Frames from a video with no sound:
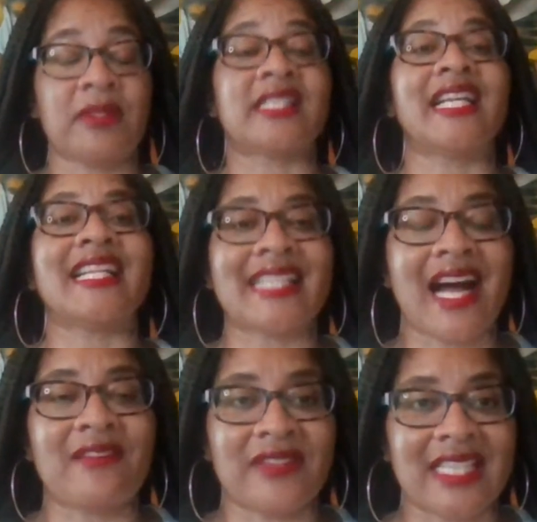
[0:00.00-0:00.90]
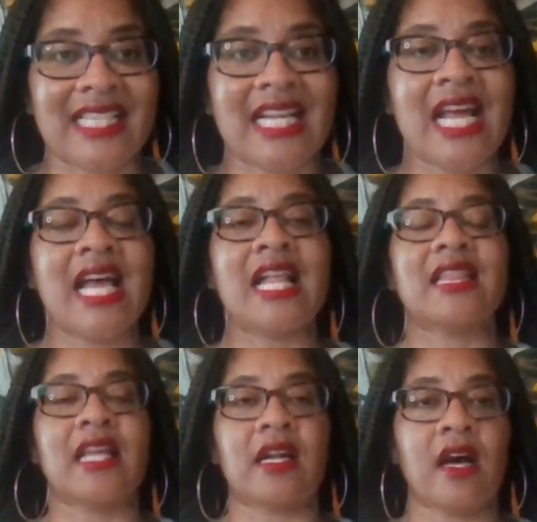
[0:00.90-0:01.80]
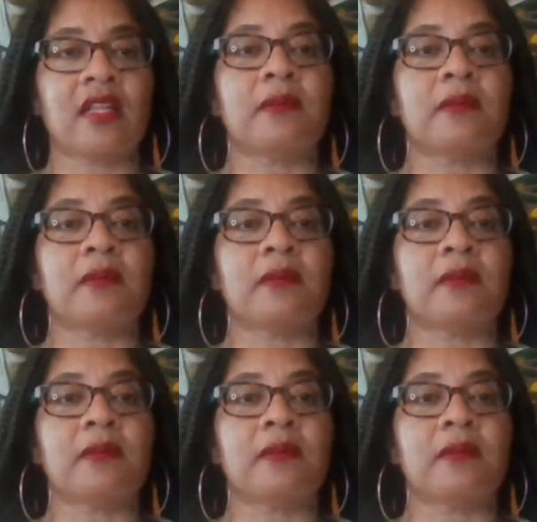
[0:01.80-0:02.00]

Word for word: that other people might perceive